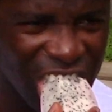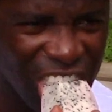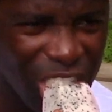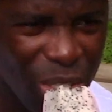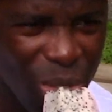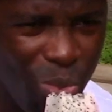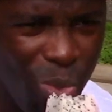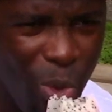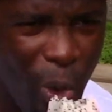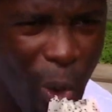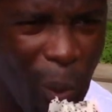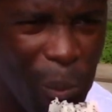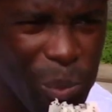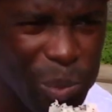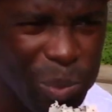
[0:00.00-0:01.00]

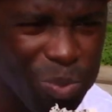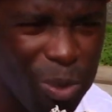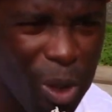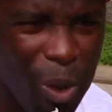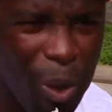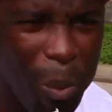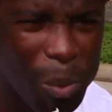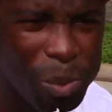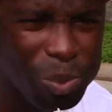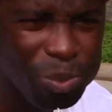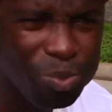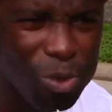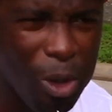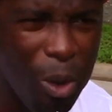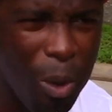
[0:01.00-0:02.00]

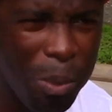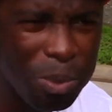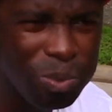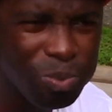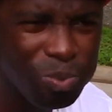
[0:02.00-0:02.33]
No one is speaking in this clip.